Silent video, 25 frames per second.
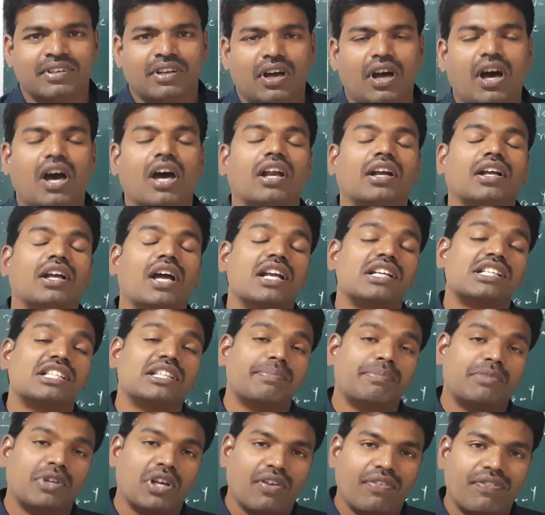or
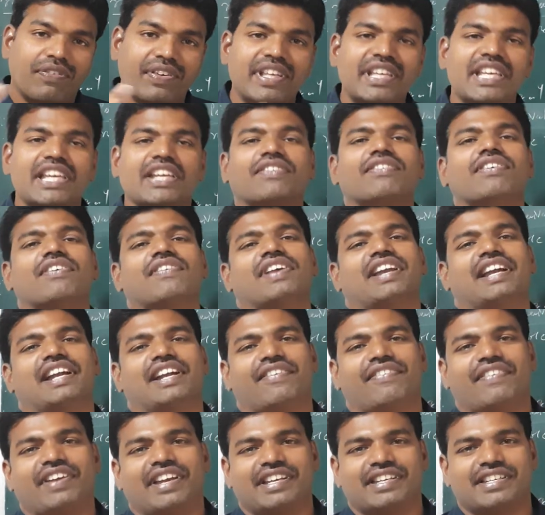concept of equivalent
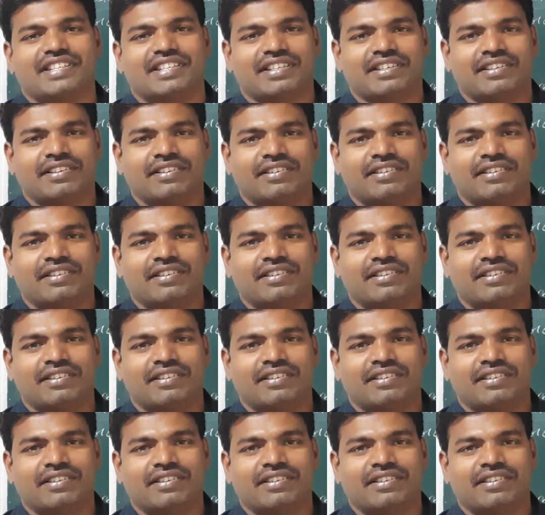weight.